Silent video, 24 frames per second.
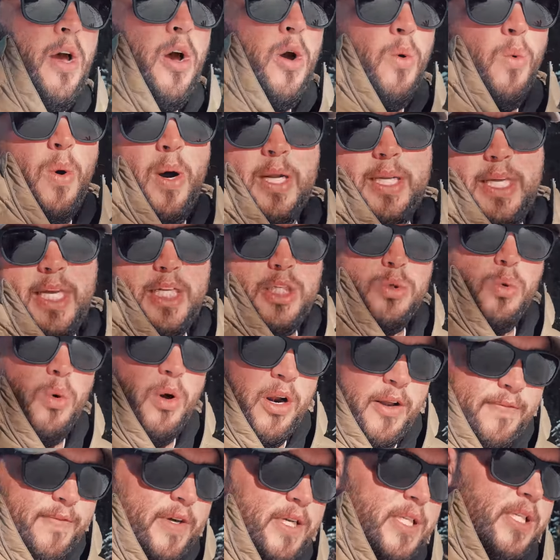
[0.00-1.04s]
what each one
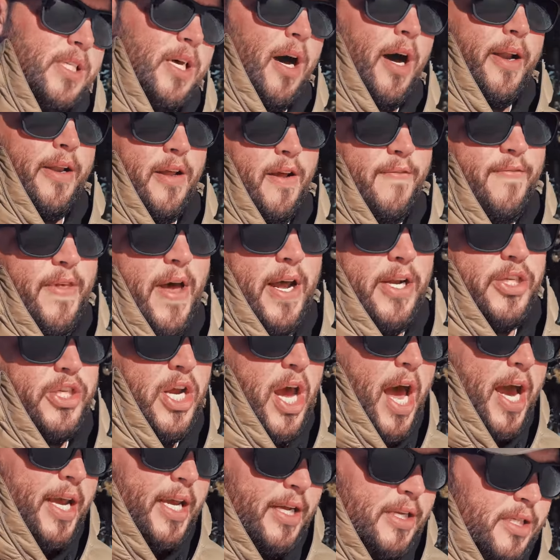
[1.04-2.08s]
of us thought of that
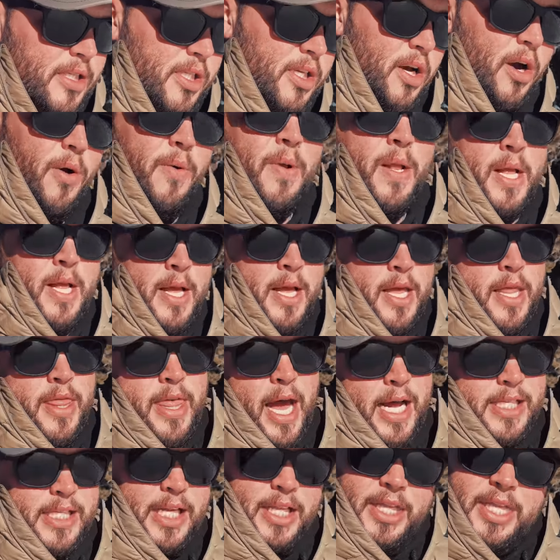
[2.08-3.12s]
jacket. So
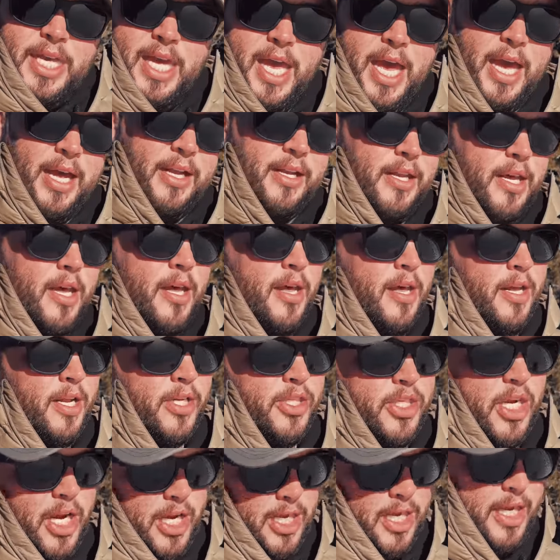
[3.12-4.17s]
that's at the end.
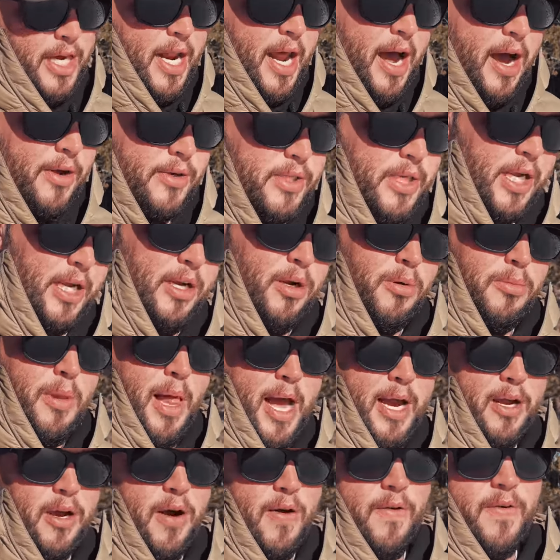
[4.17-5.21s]
Check it out. I know
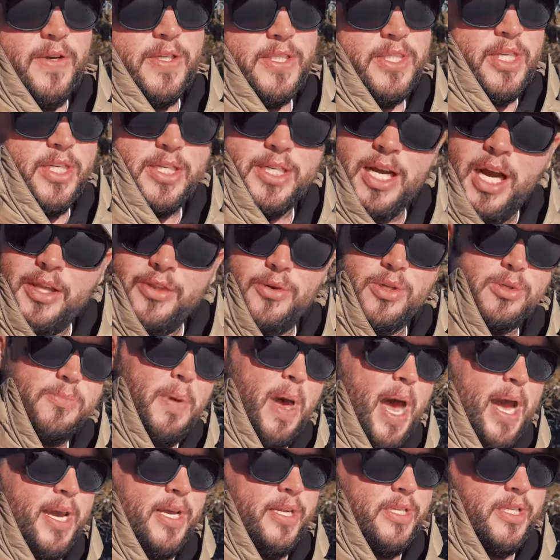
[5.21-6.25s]
Black Ovis just got those
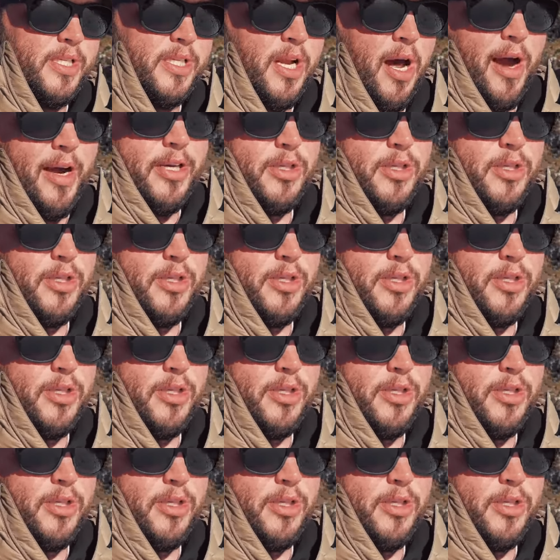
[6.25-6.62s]
back in stock,